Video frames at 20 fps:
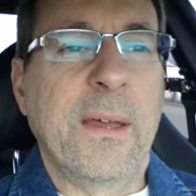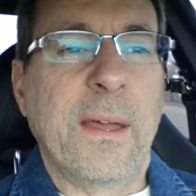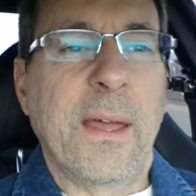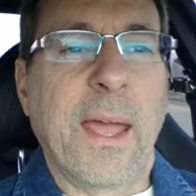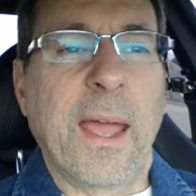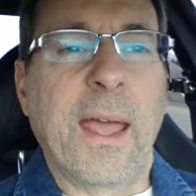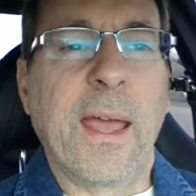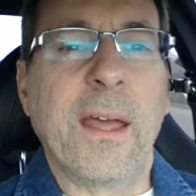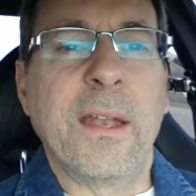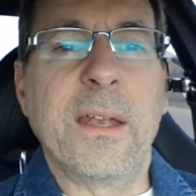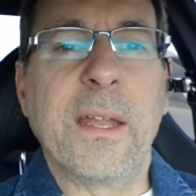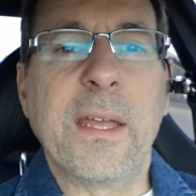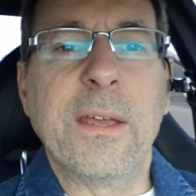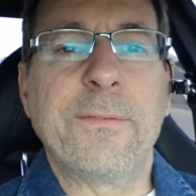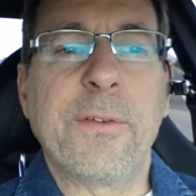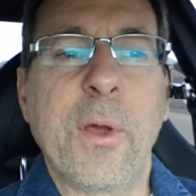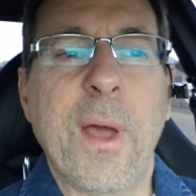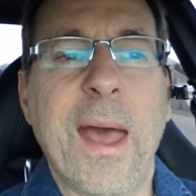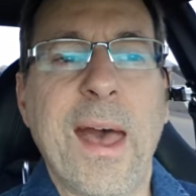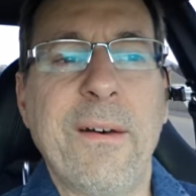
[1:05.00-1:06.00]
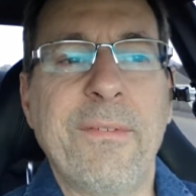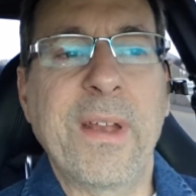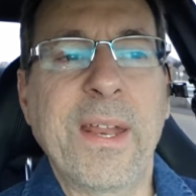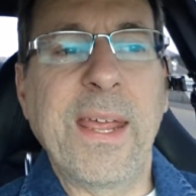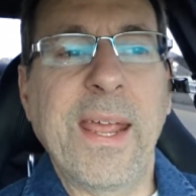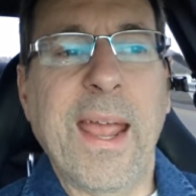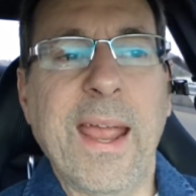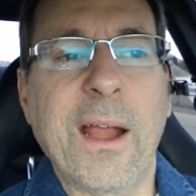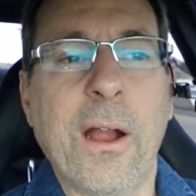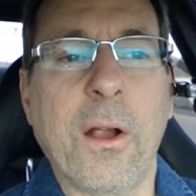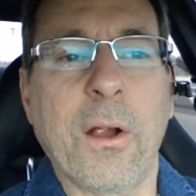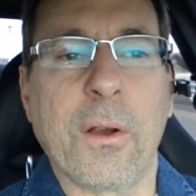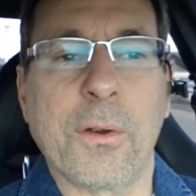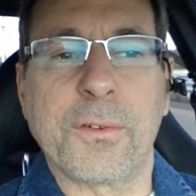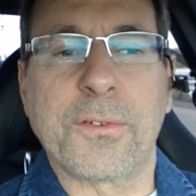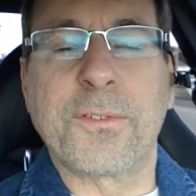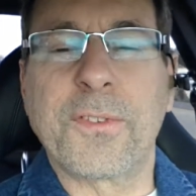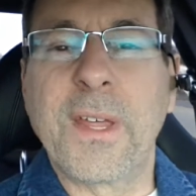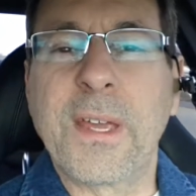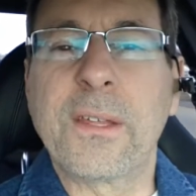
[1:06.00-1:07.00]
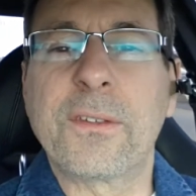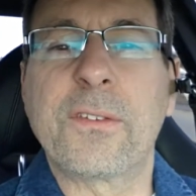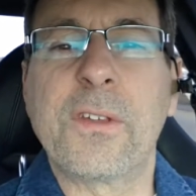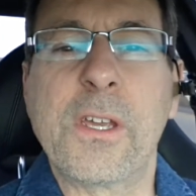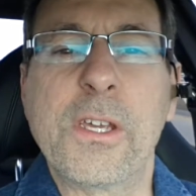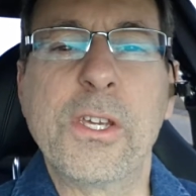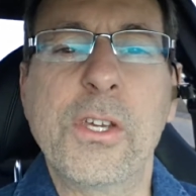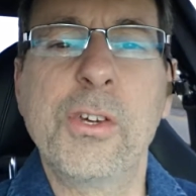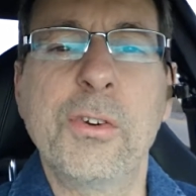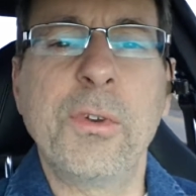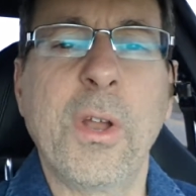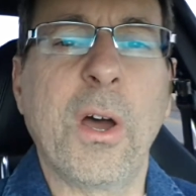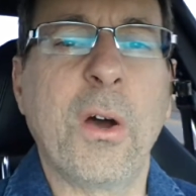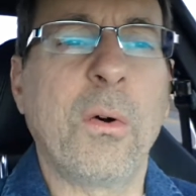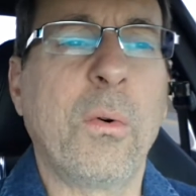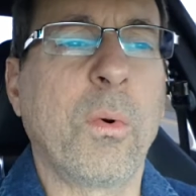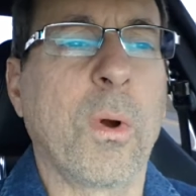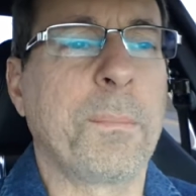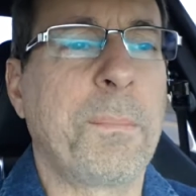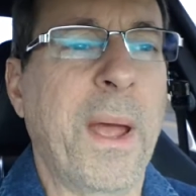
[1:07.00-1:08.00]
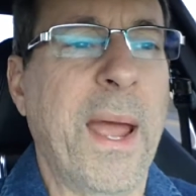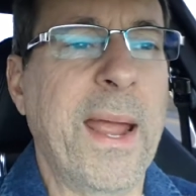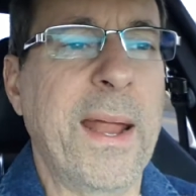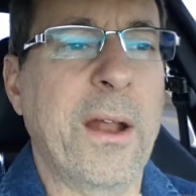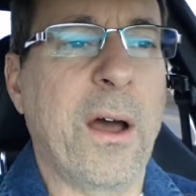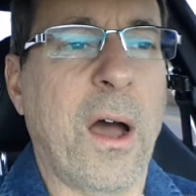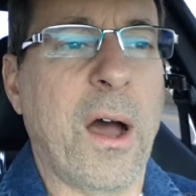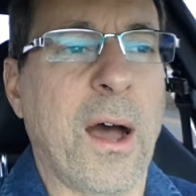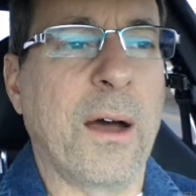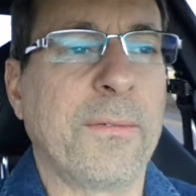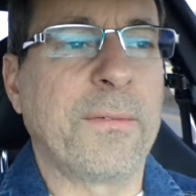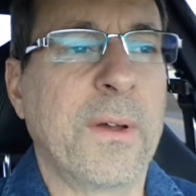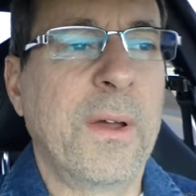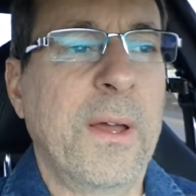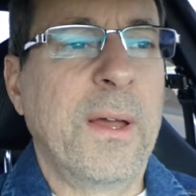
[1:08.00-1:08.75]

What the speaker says: and if you have any errors, things that you know were paid off